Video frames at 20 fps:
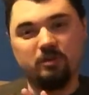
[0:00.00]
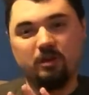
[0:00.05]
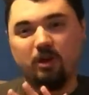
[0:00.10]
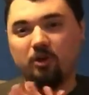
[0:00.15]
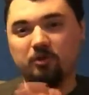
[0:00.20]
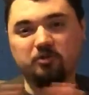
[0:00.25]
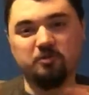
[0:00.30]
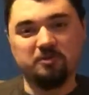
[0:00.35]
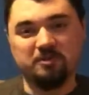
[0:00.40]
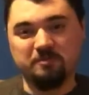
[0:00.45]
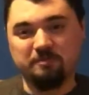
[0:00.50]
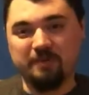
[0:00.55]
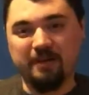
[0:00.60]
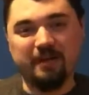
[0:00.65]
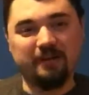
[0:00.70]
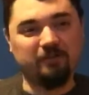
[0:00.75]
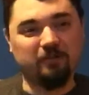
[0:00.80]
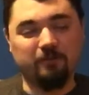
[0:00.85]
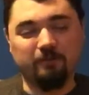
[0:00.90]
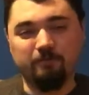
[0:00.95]
all due
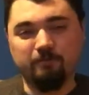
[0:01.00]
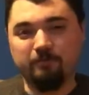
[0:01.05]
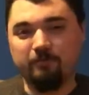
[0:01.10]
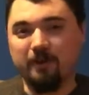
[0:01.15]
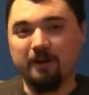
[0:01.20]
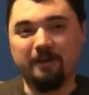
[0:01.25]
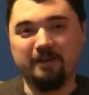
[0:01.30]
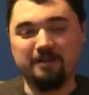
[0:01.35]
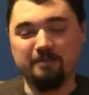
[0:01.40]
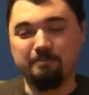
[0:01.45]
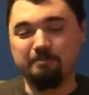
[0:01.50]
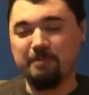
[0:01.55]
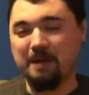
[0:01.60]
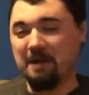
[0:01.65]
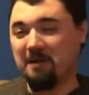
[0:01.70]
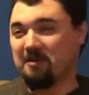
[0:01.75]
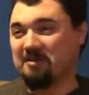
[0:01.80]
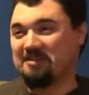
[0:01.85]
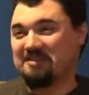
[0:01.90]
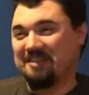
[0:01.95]
respect, are fucking
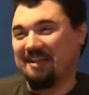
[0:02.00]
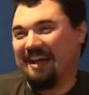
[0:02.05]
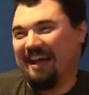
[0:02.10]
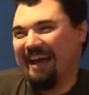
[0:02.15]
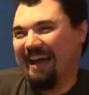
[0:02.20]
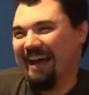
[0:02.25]
embarrassing.